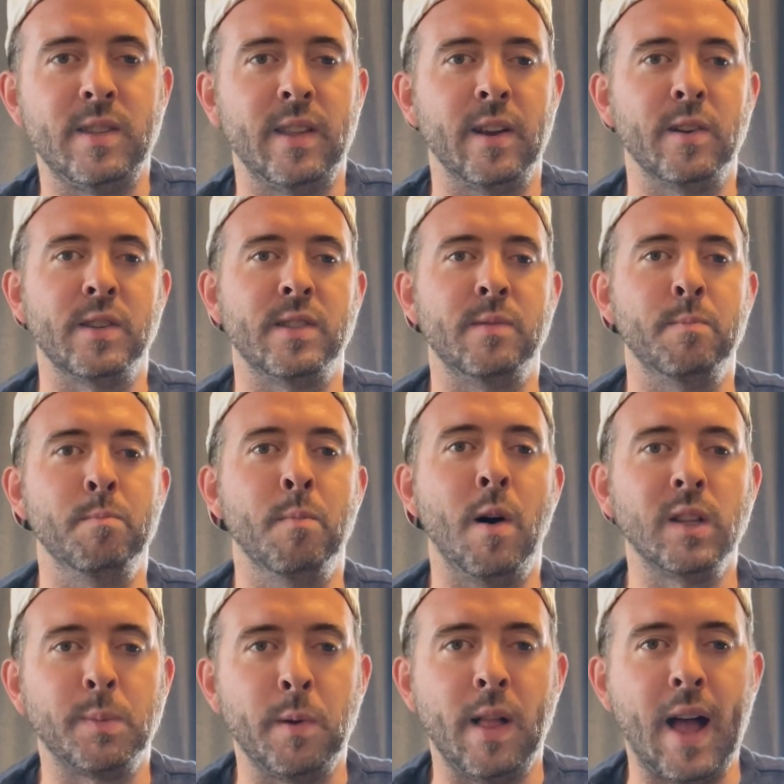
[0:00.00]
There's
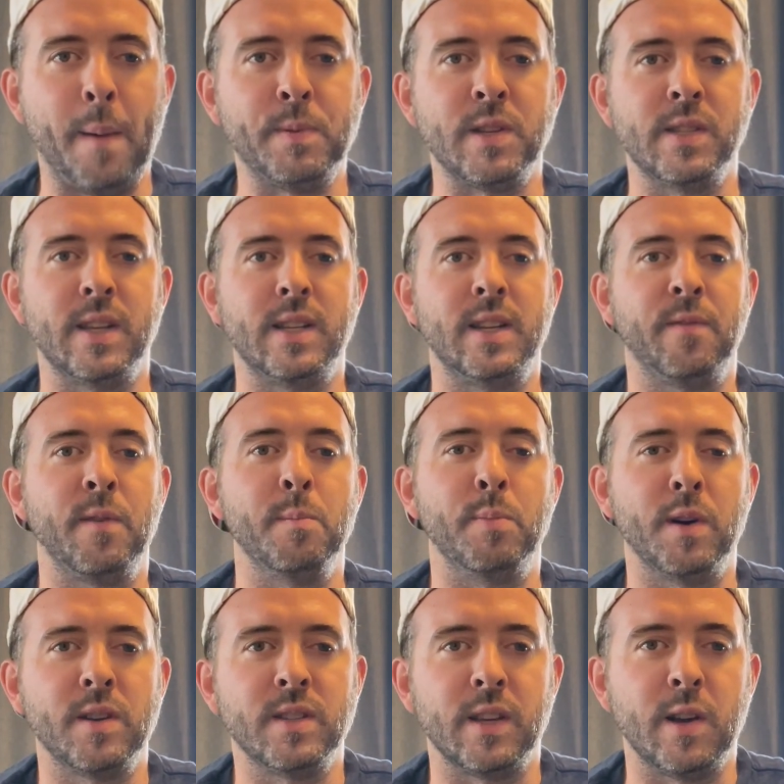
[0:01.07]
multiple options at different
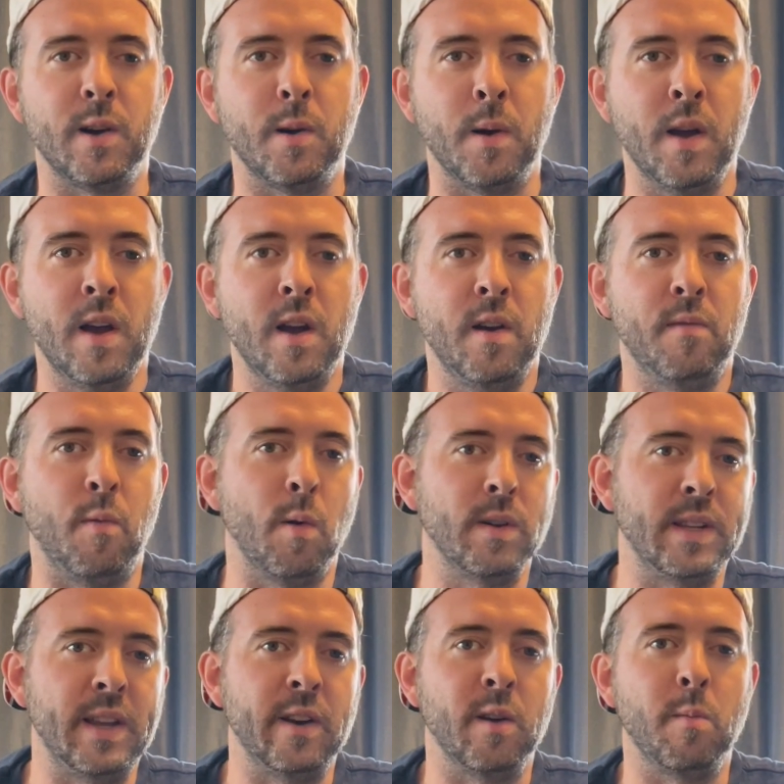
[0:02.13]
books to go
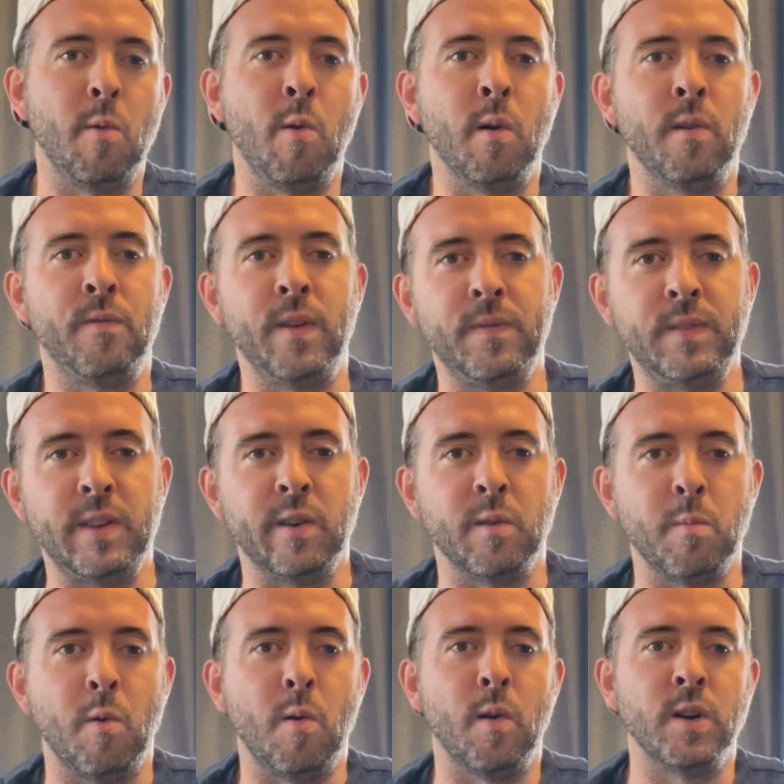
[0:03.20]
14 or more, 15 or
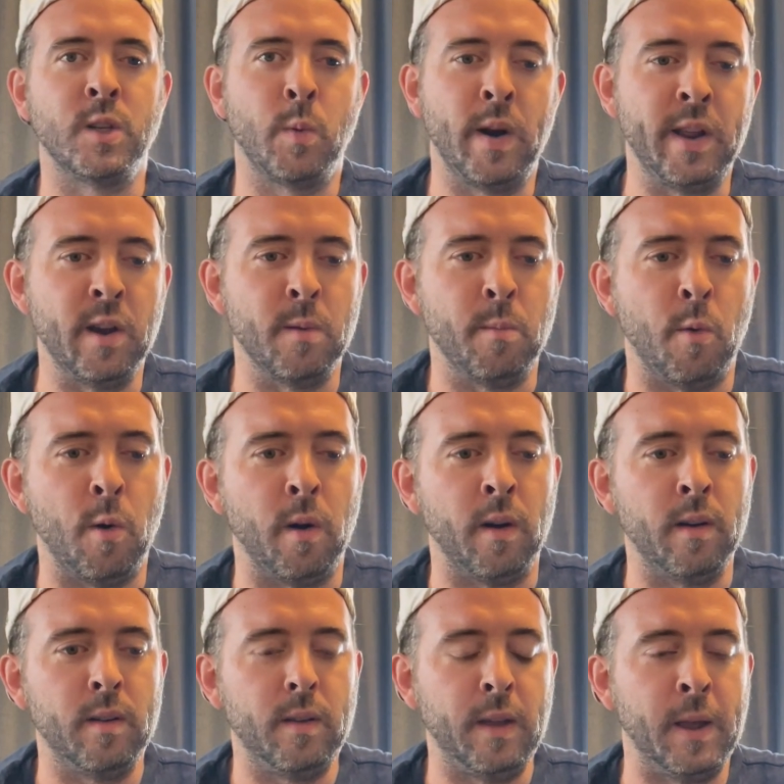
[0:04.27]
more, 20 or
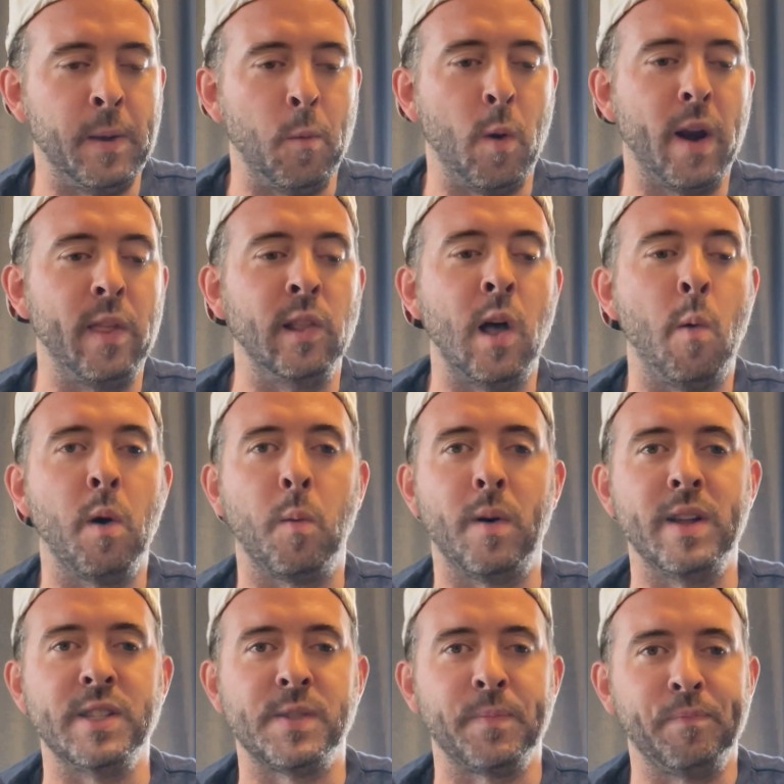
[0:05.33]
more. One of the lower
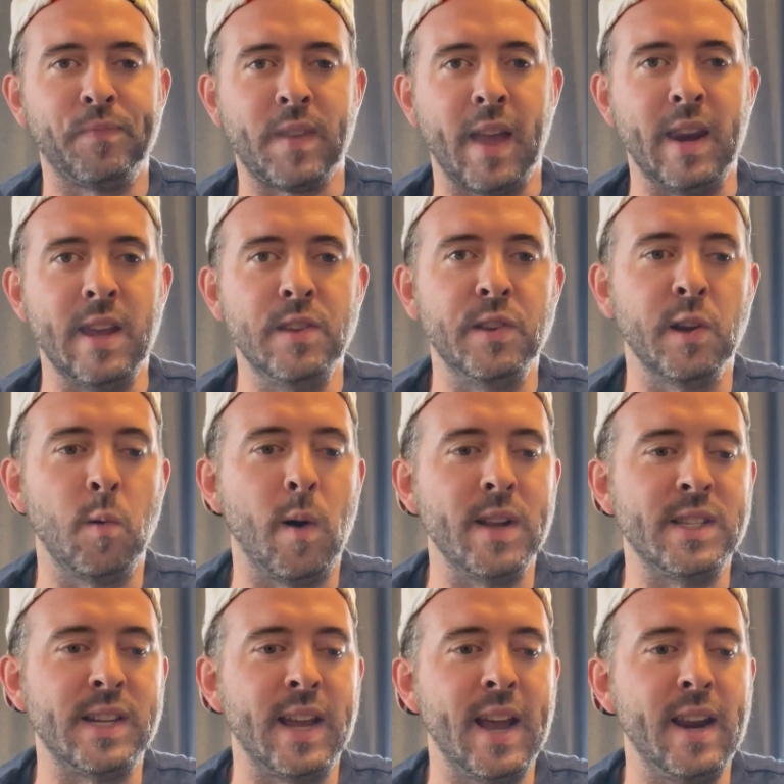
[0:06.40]
ones and easier
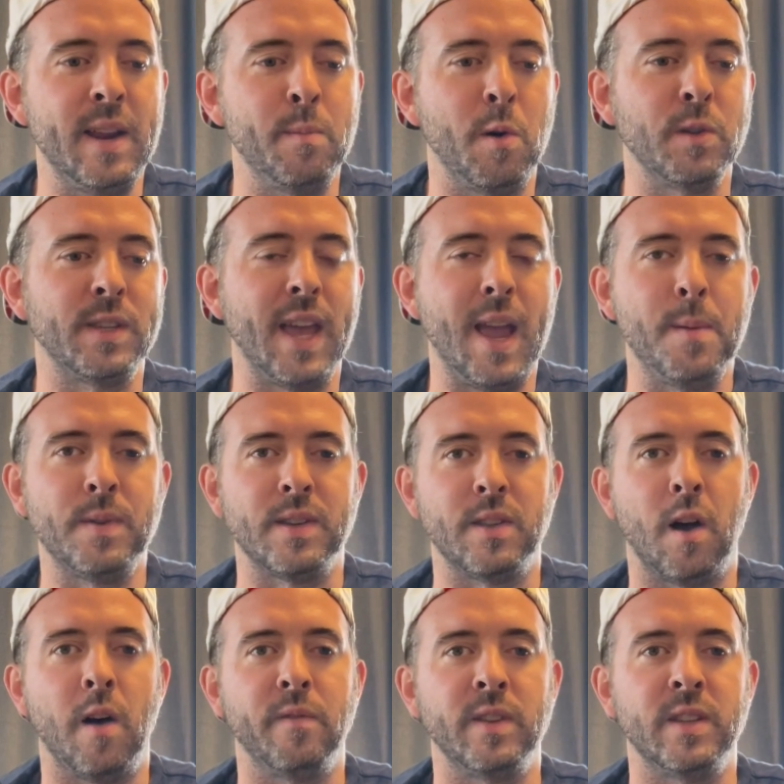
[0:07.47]
ones to hit in most games, because
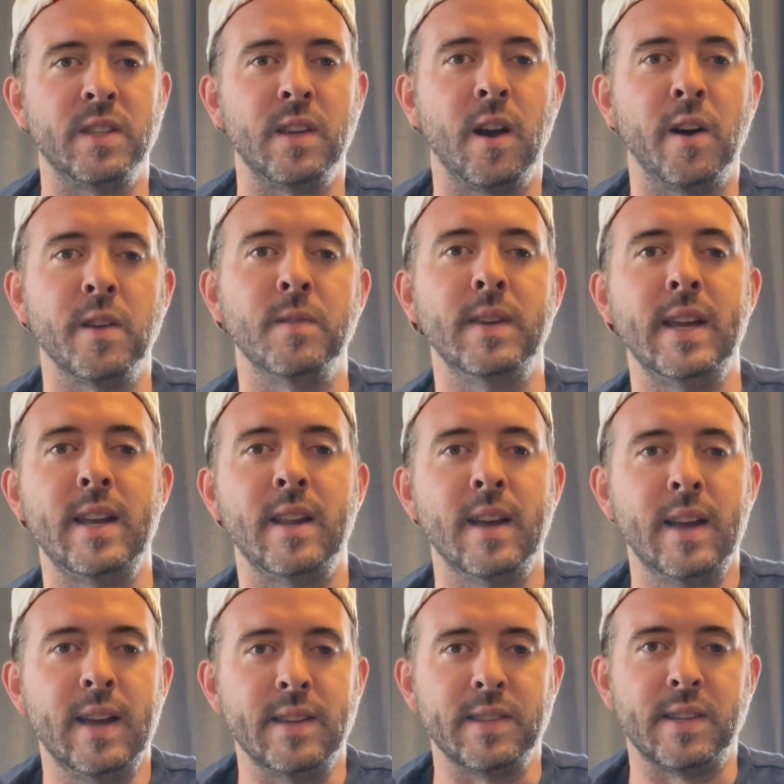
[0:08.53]
obviously all you need
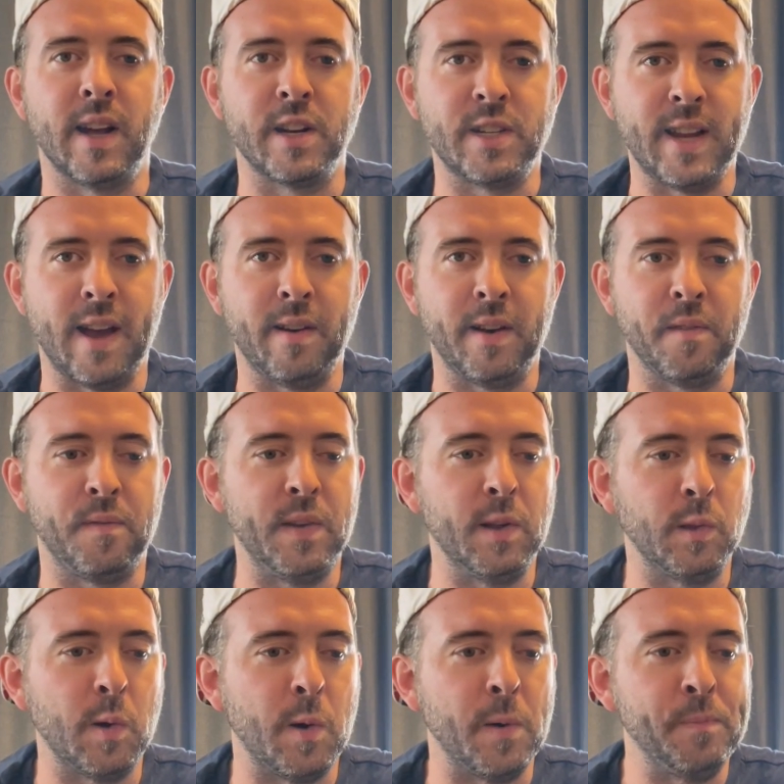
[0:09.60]
is a touchdown and a field
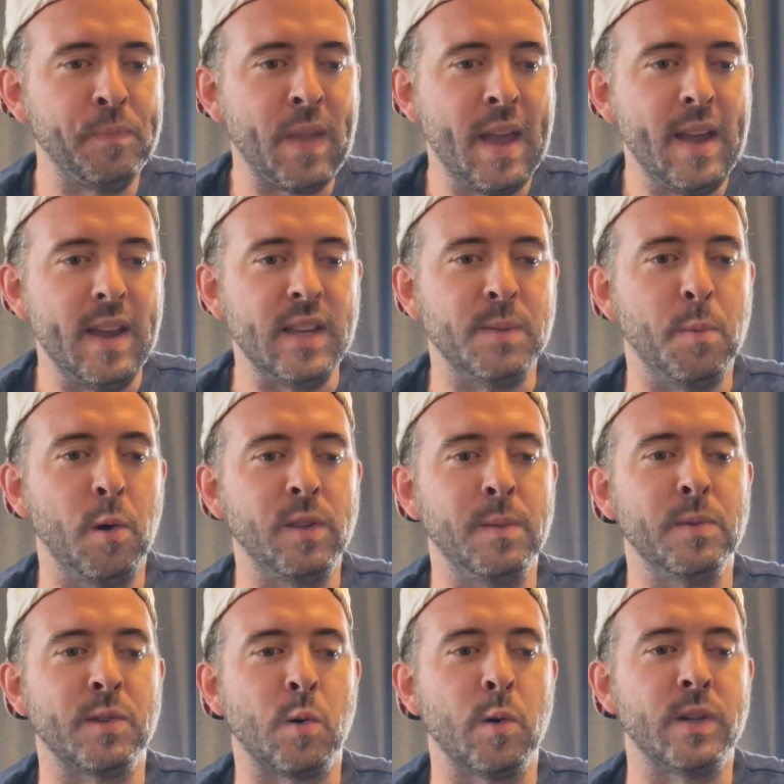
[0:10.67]
goal, is both
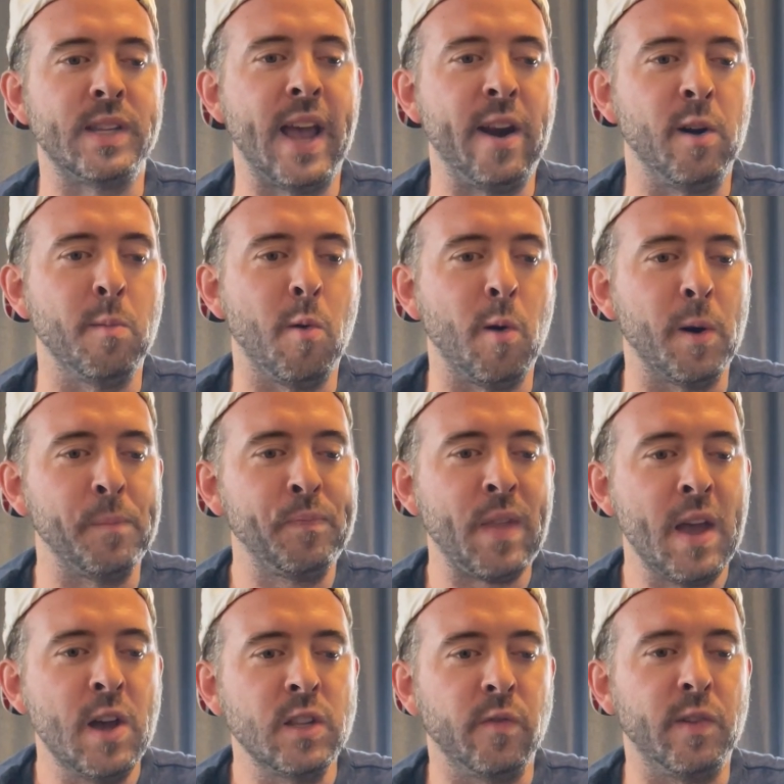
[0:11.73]
teams to score 10 or more.
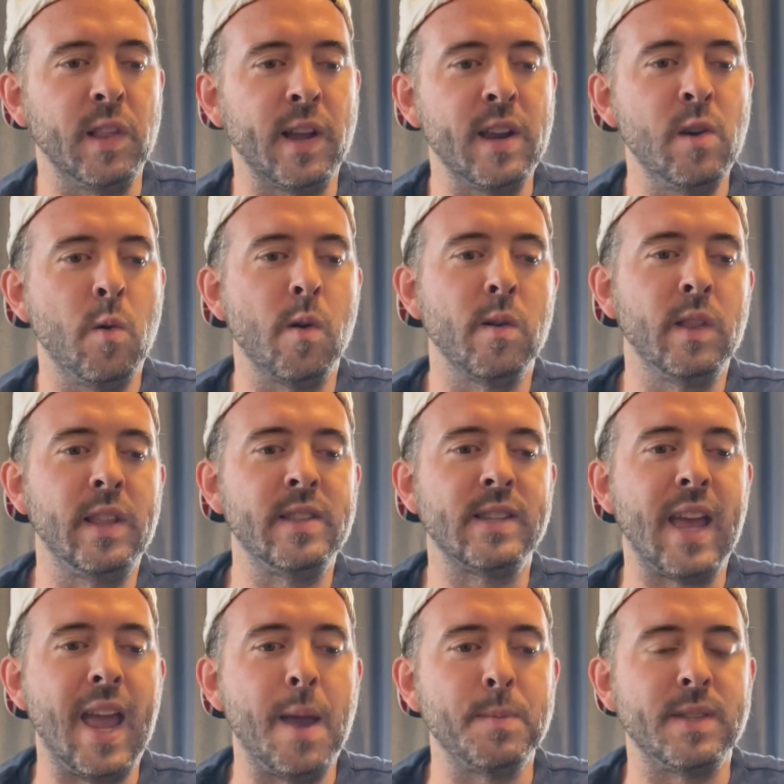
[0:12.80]
So if we look at New Orleans
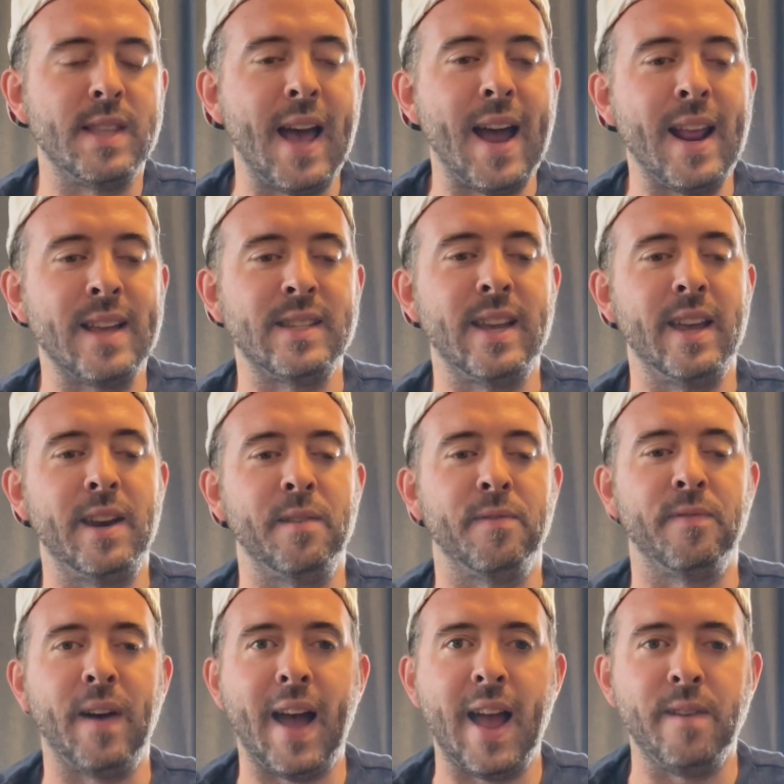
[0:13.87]
games, that has hit in
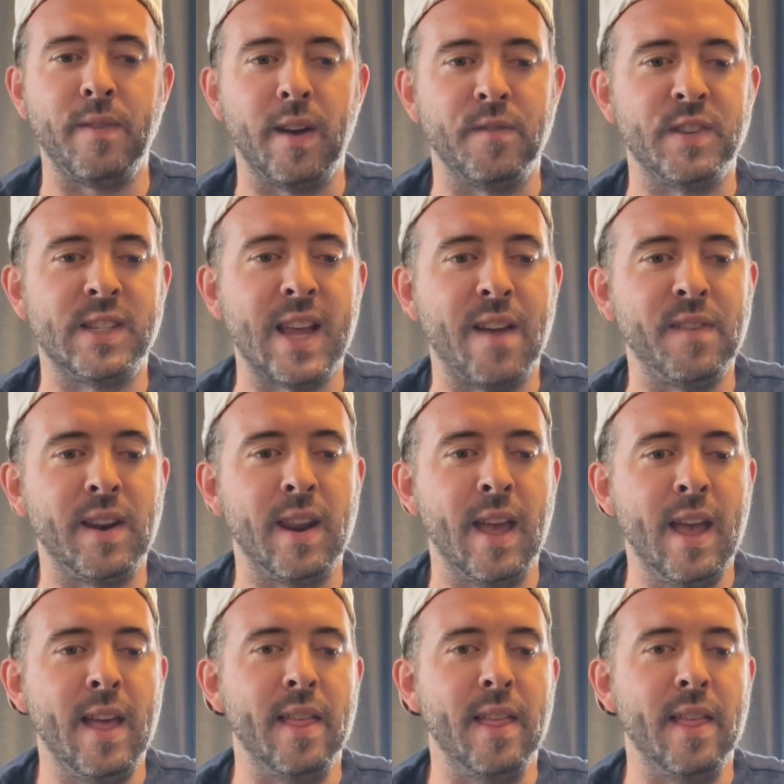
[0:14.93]
5 of 7.